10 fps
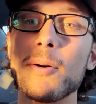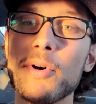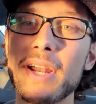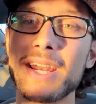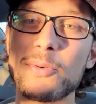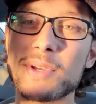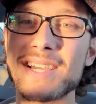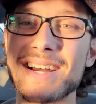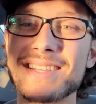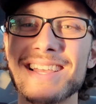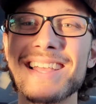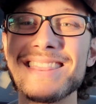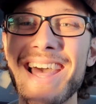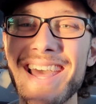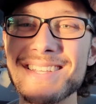But anyways, guys,
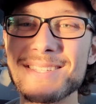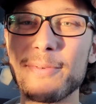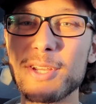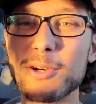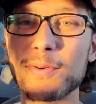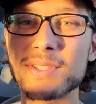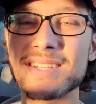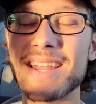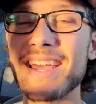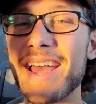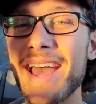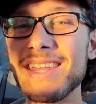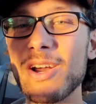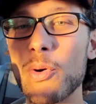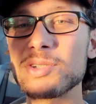that is the video for today.
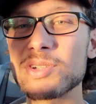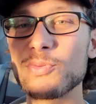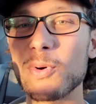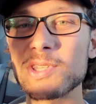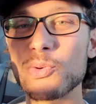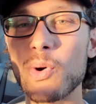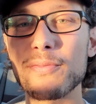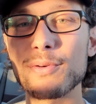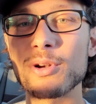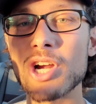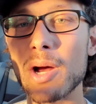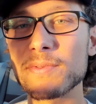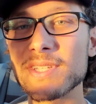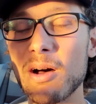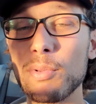Any questions whatsoever, drop them
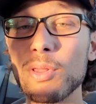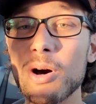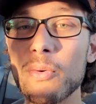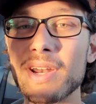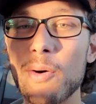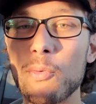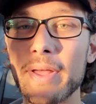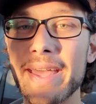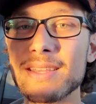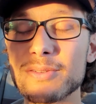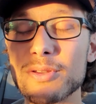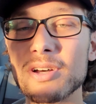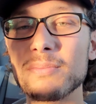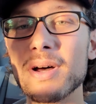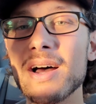down below and I will answer
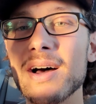them.